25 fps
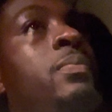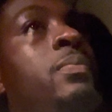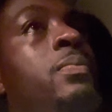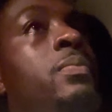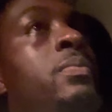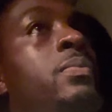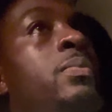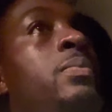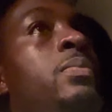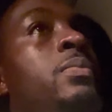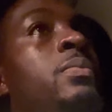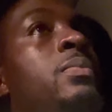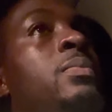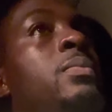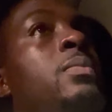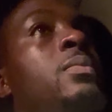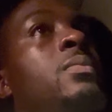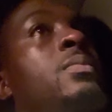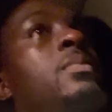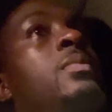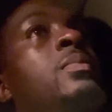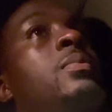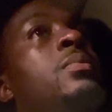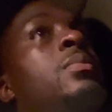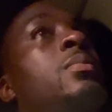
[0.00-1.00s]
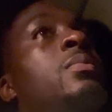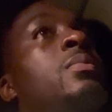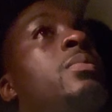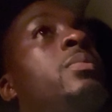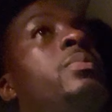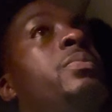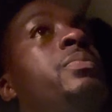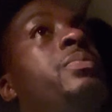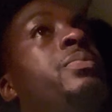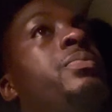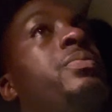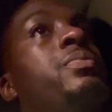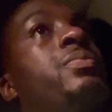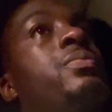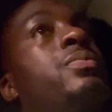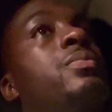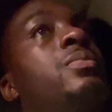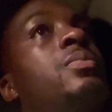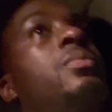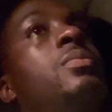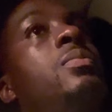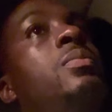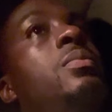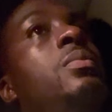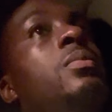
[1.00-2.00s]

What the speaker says: (no one is talking)